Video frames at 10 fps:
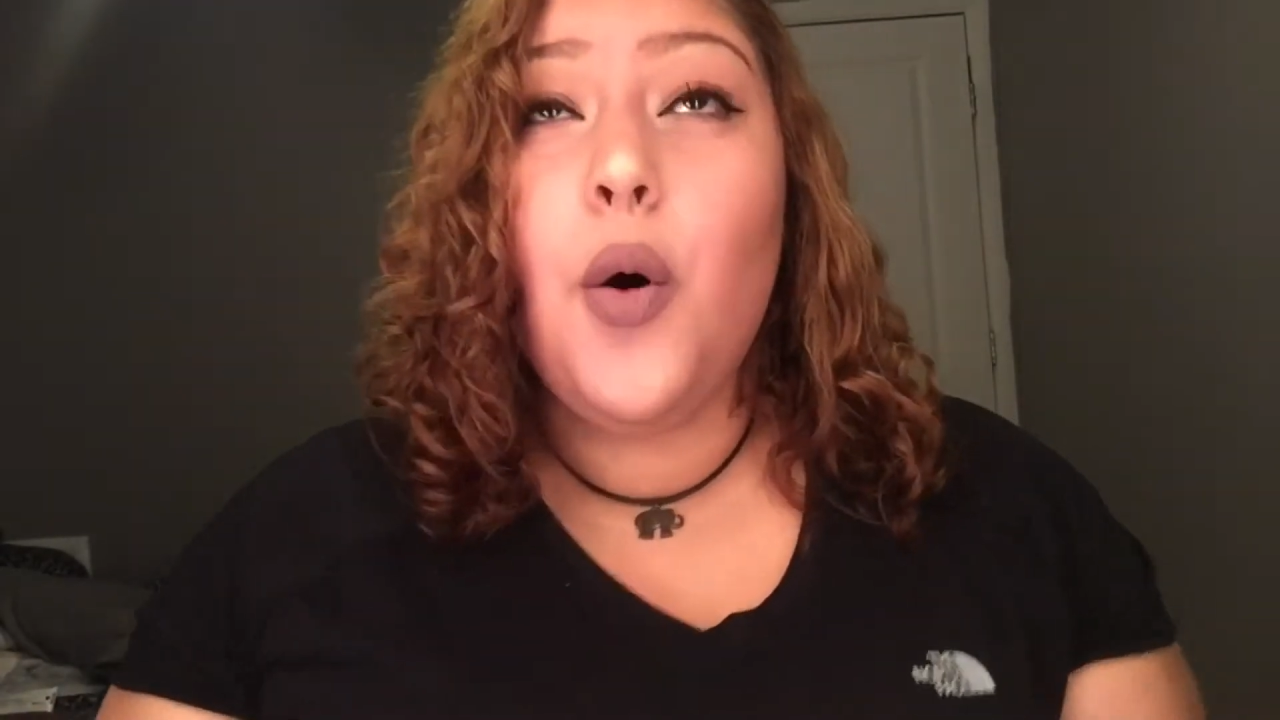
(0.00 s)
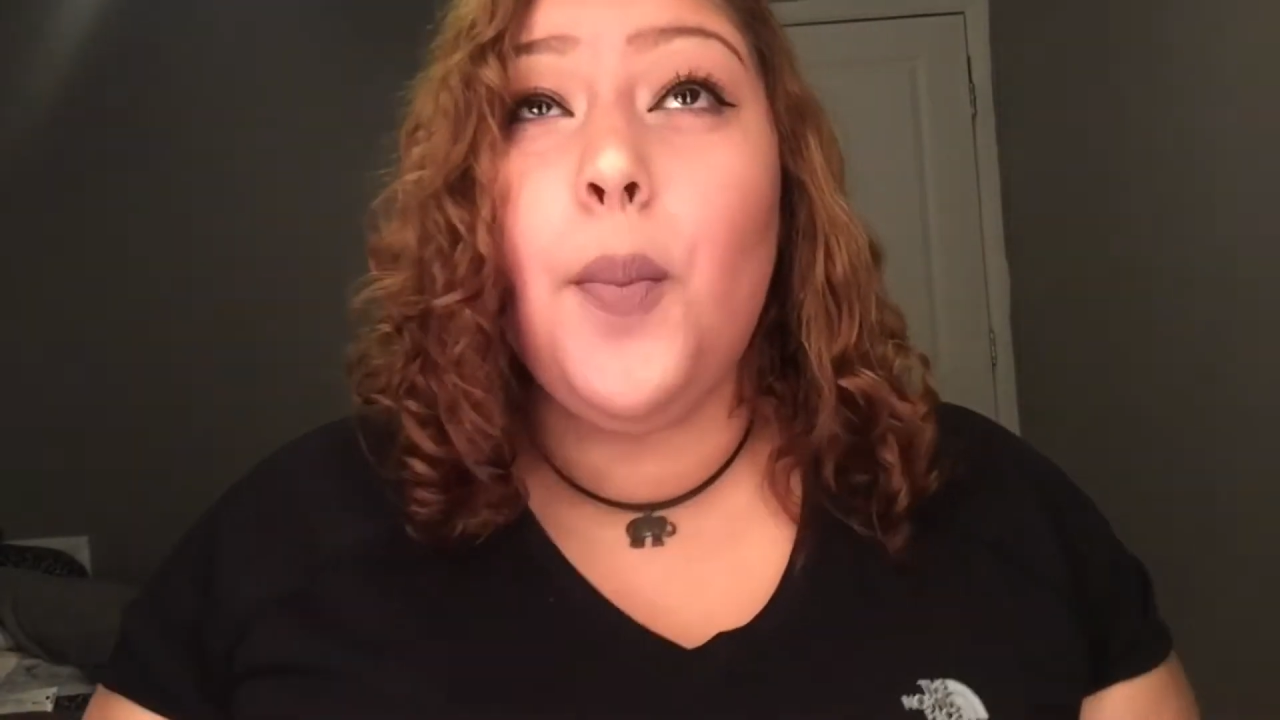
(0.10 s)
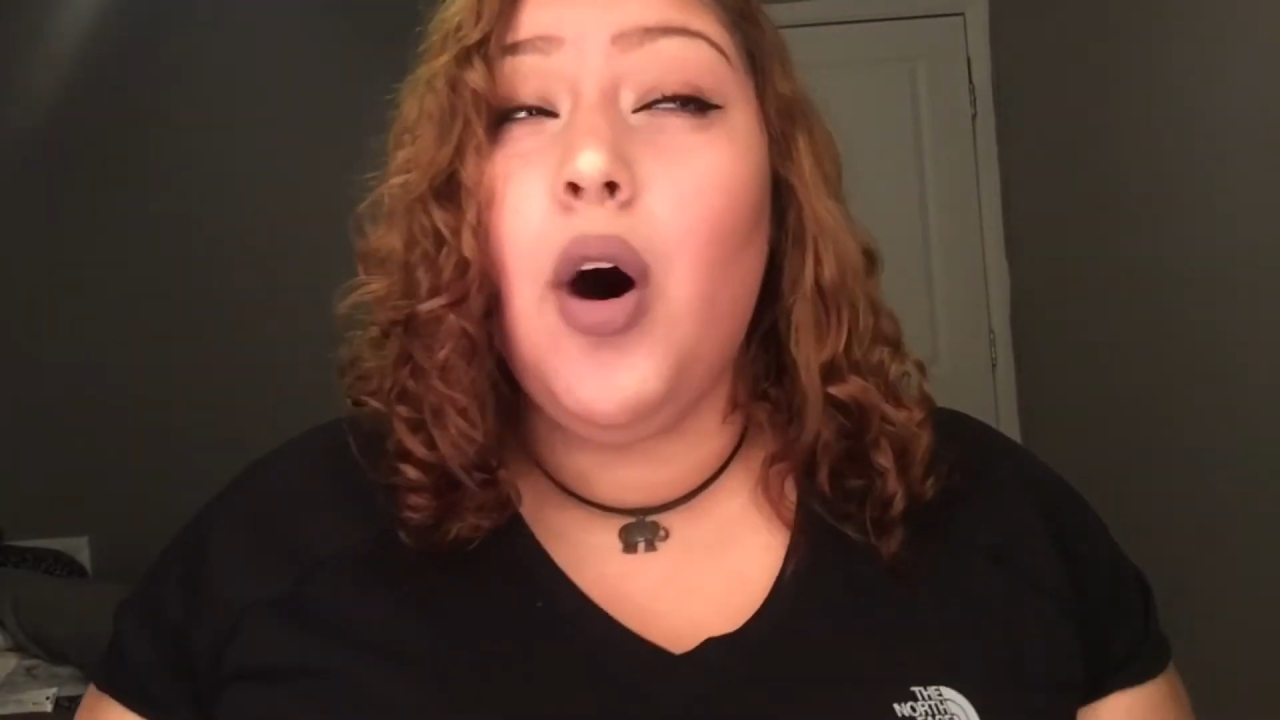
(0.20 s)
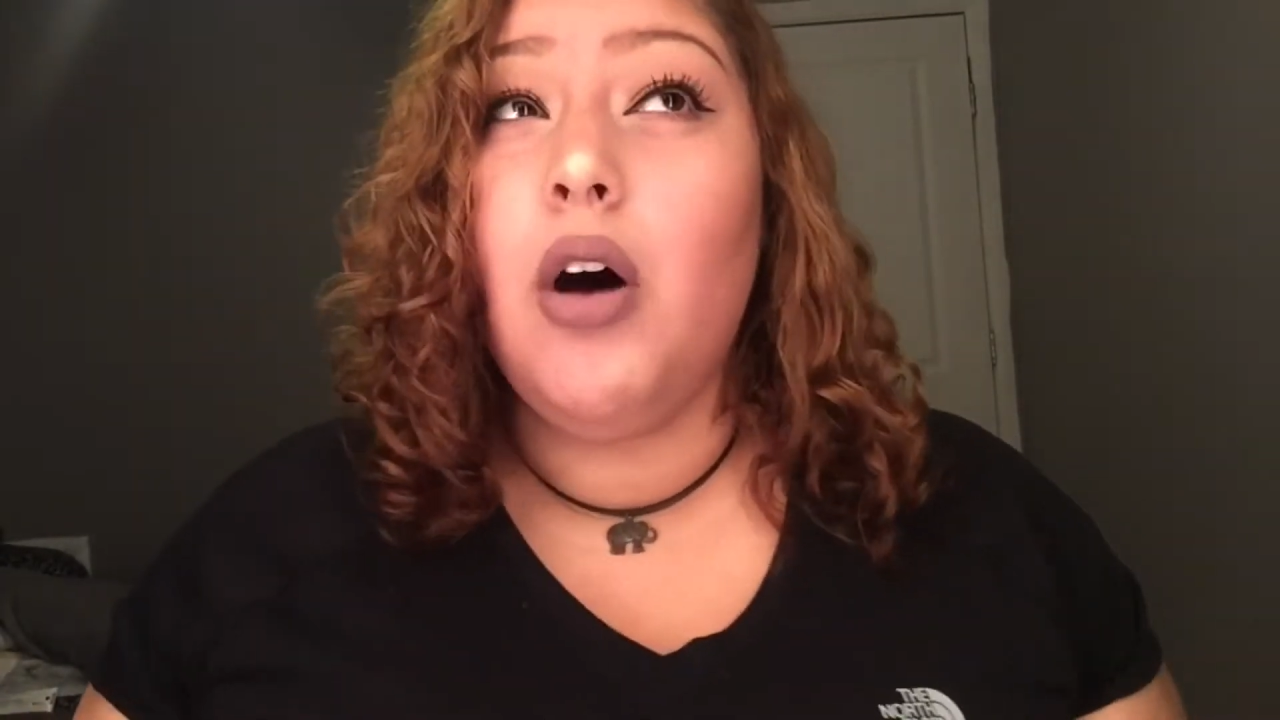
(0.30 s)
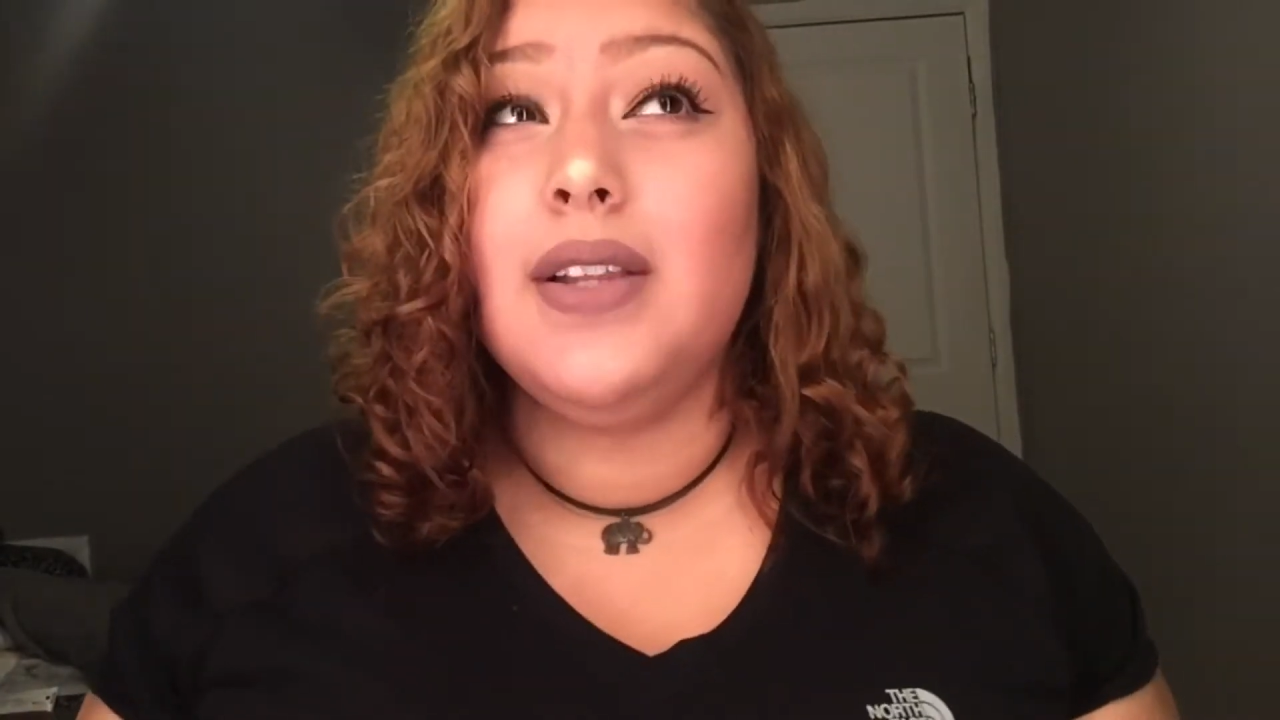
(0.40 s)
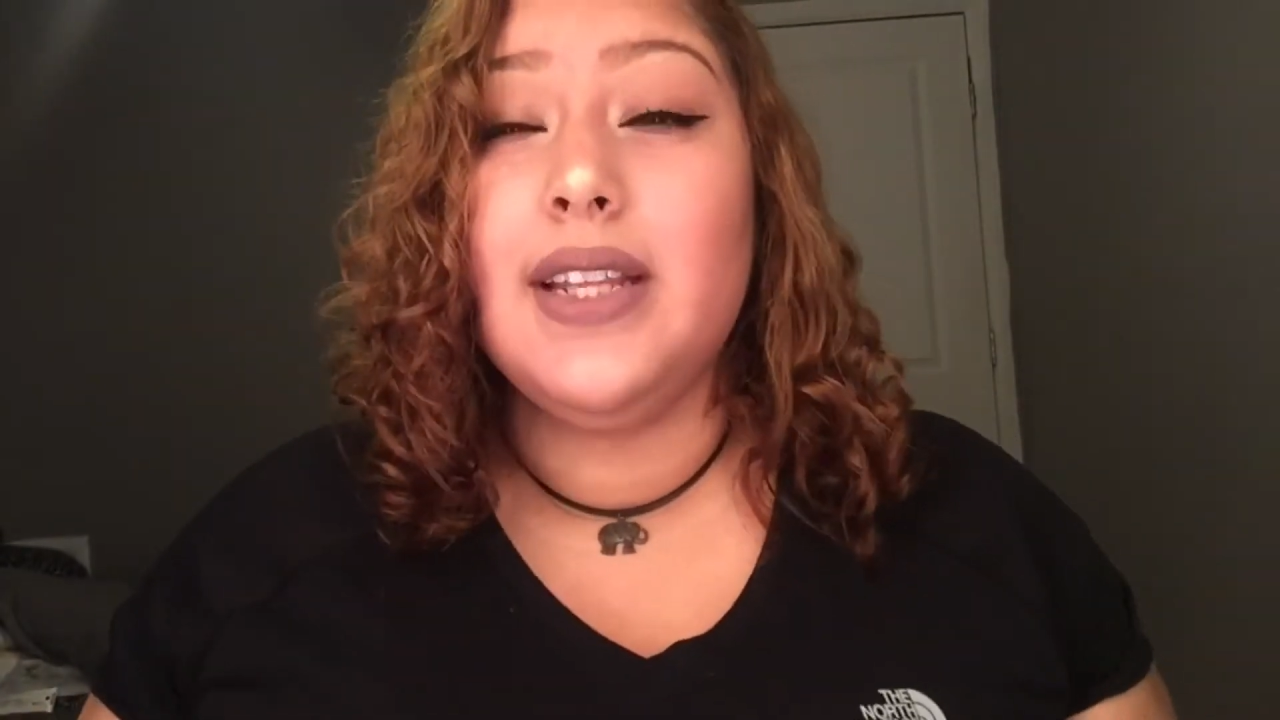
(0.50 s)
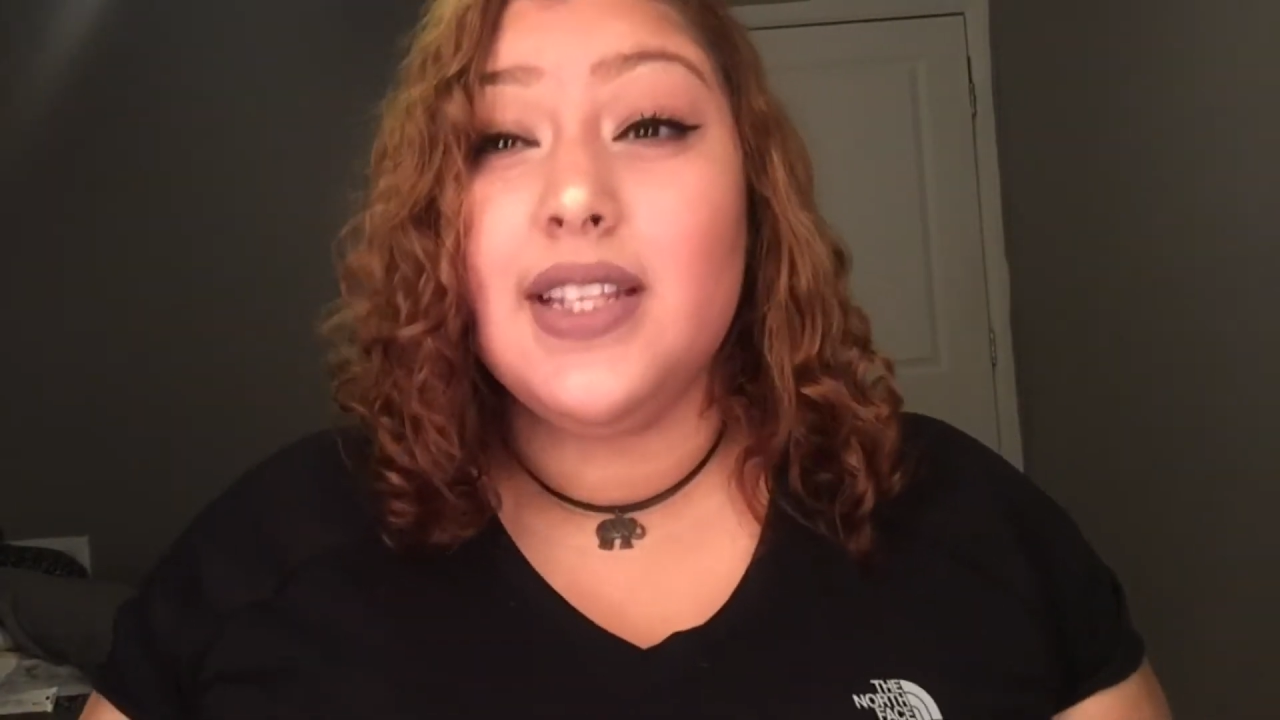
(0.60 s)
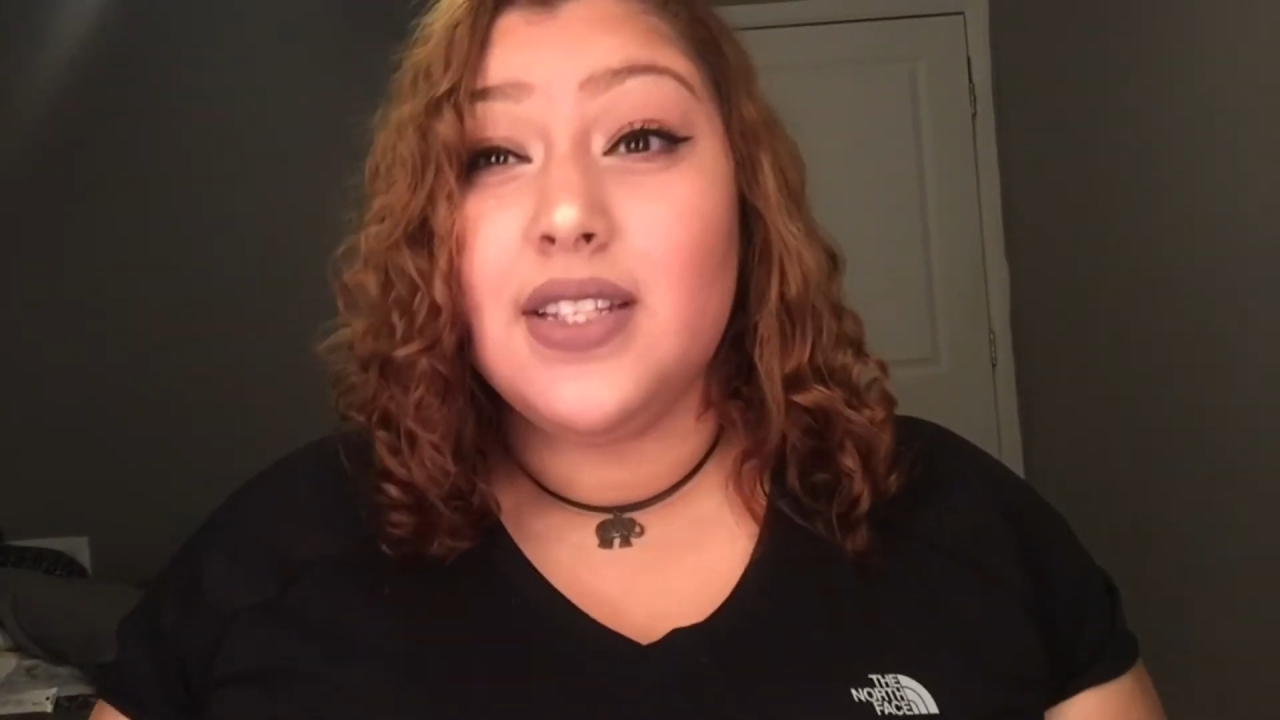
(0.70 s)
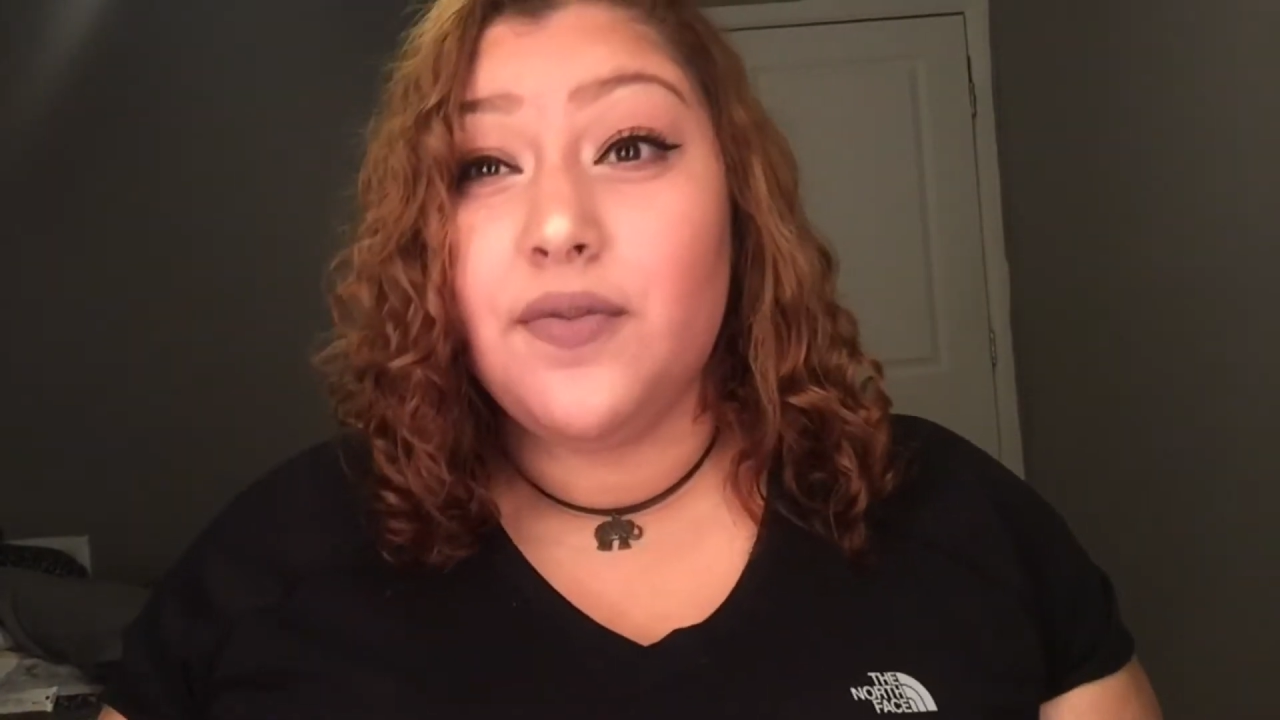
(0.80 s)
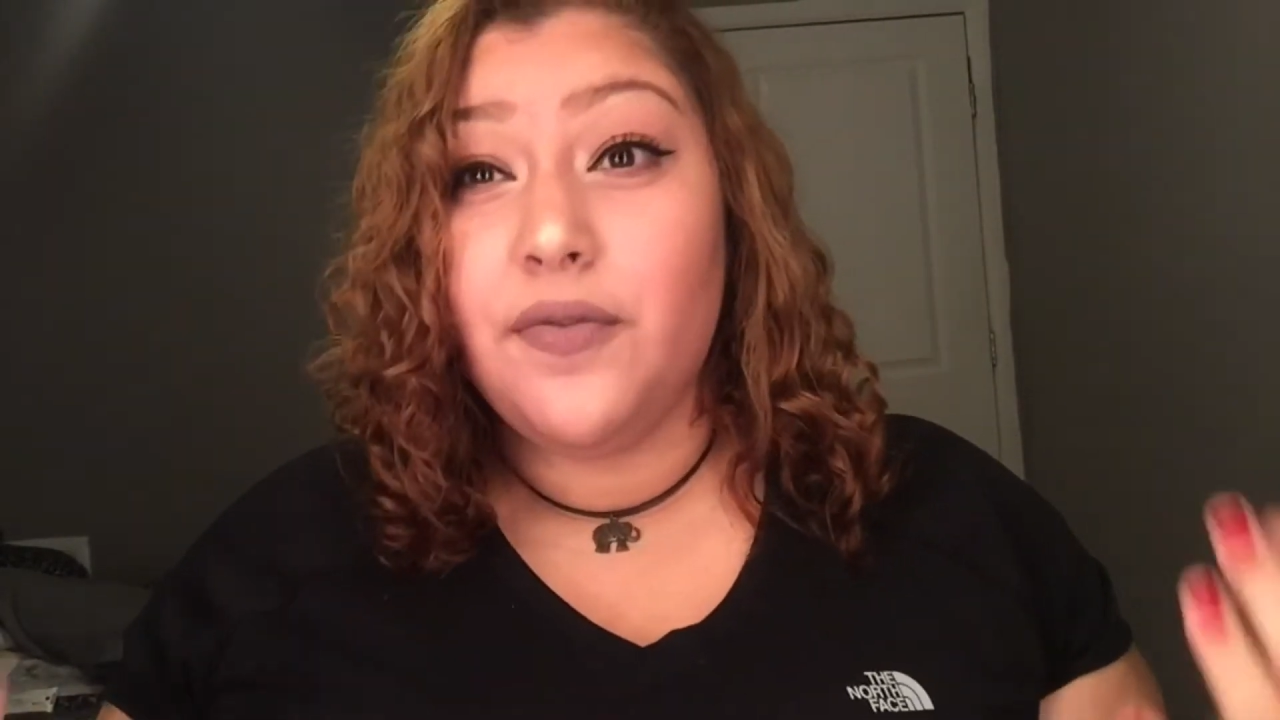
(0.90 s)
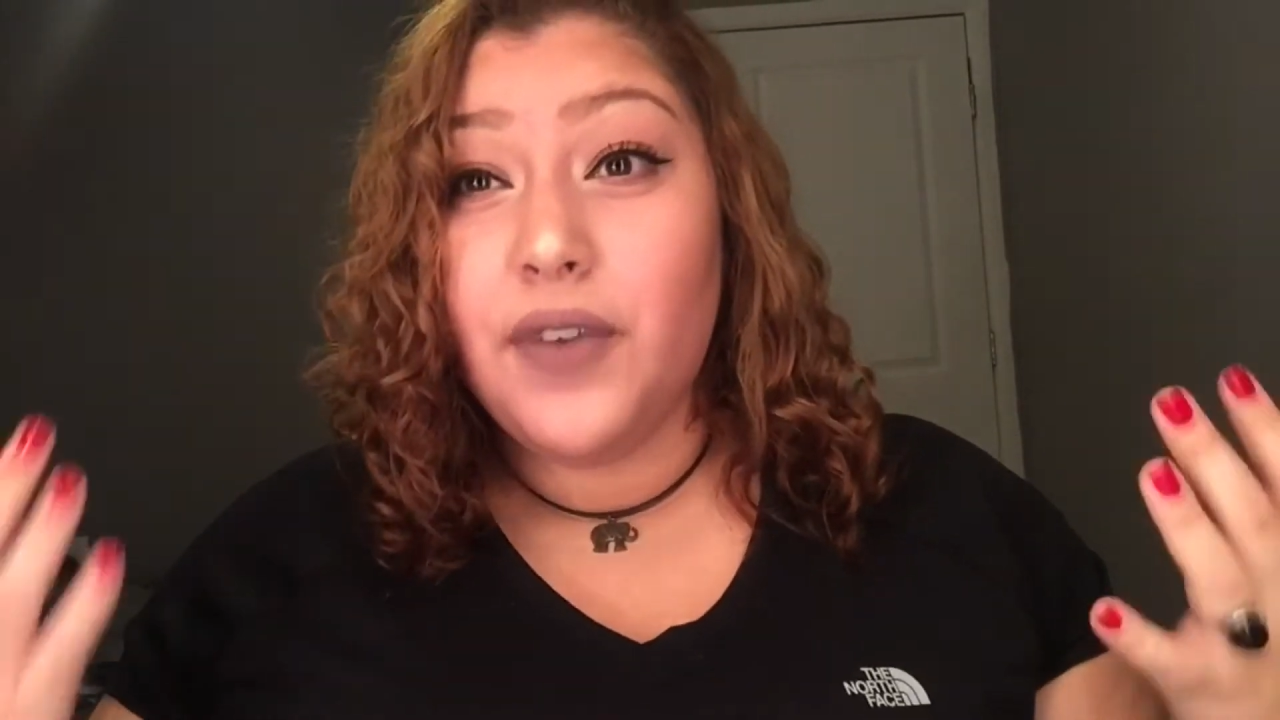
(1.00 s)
appalled that this